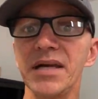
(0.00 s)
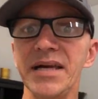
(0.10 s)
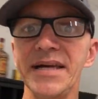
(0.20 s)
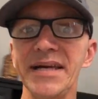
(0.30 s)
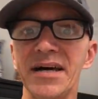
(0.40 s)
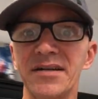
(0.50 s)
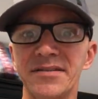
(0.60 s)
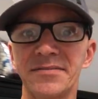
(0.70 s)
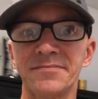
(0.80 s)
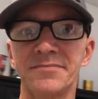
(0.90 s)

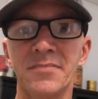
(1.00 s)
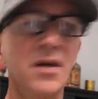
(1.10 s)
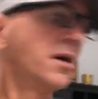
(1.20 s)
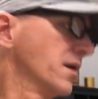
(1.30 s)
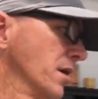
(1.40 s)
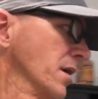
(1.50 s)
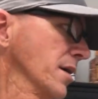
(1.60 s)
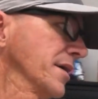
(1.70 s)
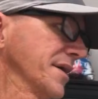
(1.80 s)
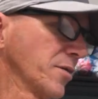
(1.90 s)
and
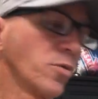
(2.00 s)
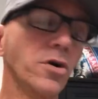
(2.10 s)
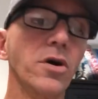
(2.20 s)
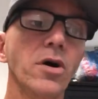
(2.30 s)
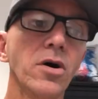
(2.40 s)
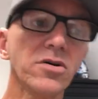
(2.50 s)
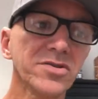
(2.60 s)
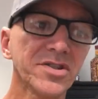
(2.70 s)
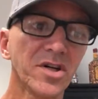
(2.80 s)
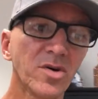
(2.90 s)
it will
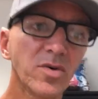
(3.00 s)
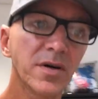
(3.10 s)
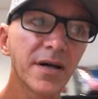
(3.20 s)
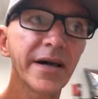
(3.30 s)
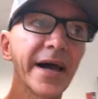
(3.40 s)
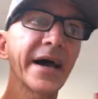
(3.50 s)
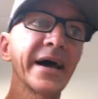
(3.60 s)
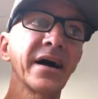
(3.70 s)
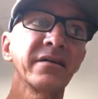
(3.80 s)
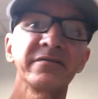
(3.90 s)
also
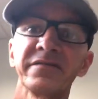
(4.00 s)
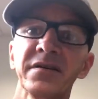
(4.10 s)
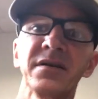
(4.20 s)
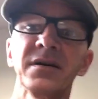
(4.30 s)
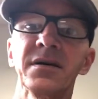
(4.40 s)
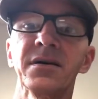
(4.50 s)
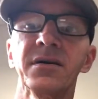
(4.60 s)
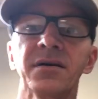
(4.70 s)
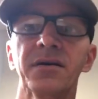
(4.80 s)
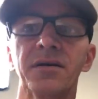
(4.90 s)
have
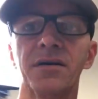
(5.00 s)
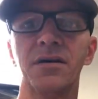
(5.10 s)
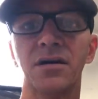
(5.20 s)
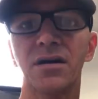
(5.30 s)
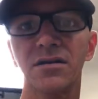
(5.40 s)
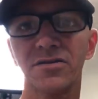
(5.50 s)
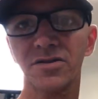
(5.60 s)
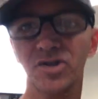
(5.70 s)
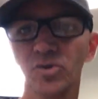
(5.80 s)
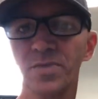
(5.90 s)
a little
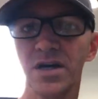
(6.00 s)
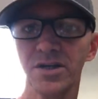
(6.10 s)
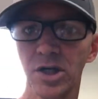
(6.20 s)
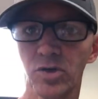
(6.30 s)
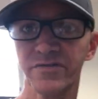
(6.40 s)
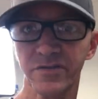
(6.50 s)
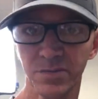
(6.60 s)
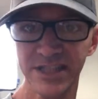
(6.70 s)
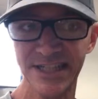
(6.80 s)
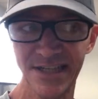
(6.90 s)
coupon code for
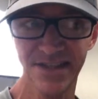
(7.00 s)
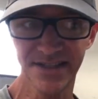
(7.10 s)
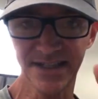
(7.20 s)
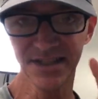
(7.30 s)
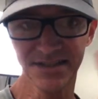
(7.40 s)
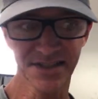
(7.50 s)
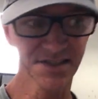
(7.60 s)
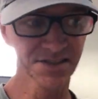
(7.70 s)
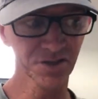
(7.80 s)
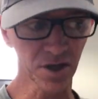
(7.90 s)
Bling Anything because
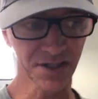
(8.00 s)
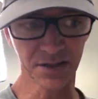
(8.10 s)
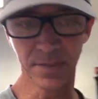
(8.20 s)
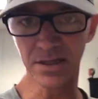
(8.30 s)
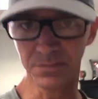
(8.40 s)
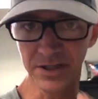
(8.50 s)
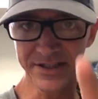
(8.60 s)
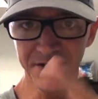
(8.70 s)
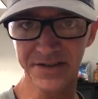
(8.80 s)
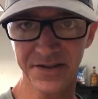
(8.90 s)
it's talking about the
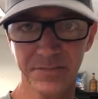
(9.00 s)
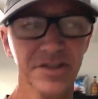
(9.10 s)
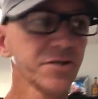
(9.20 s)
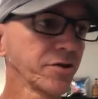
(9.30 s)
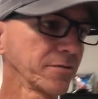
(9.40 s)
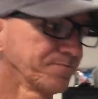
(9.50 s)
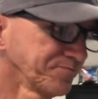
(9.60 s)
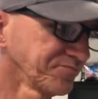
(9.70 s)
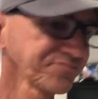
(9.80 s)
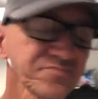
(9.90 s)
Bling Anything material.
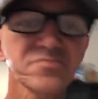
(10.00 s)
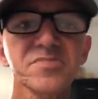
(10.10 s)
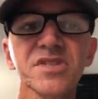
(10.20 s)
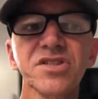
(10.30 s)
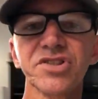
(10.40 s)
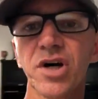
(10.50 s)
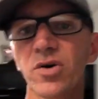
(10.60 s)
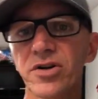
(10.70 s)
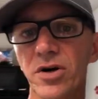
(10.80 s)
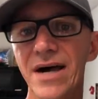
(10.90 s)

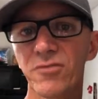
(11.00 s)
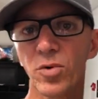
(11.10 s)
So it'll have a